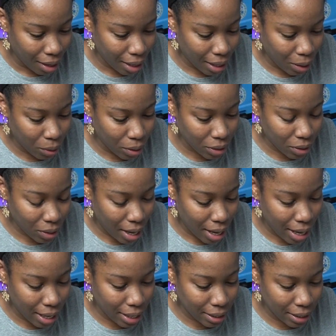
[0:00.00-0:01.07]
it also
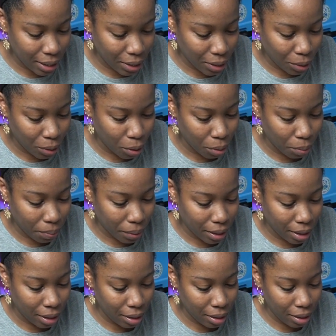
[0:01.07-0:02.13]
has the
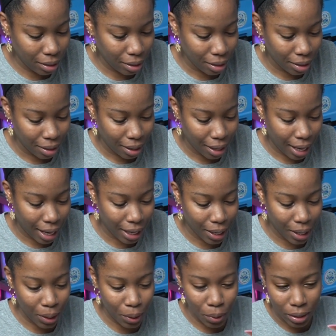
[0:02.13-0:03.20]
open and
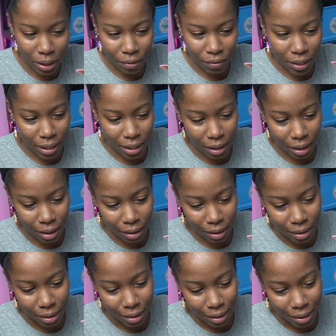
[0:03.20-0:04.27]
close feature,
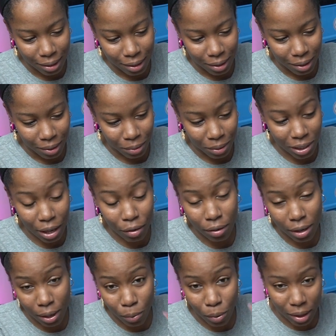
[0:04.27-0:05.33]
which I
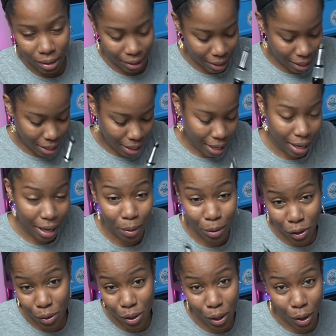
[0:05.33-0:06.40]
really wanted, and I will
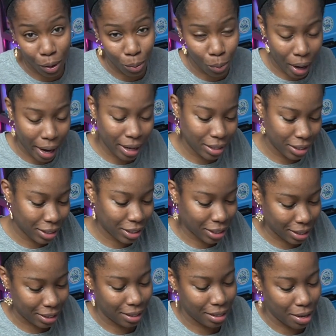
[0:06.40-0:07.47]
show you why
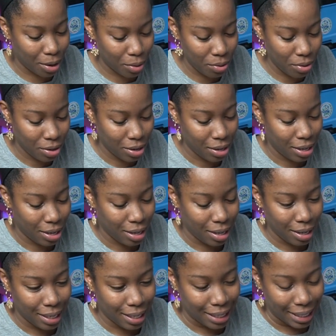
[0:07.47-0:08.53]
just now.
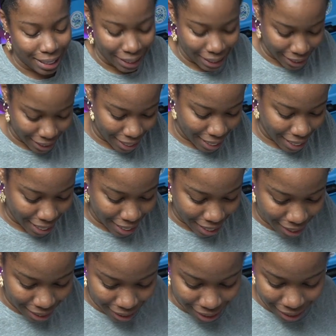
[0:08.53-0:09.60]
Yeah.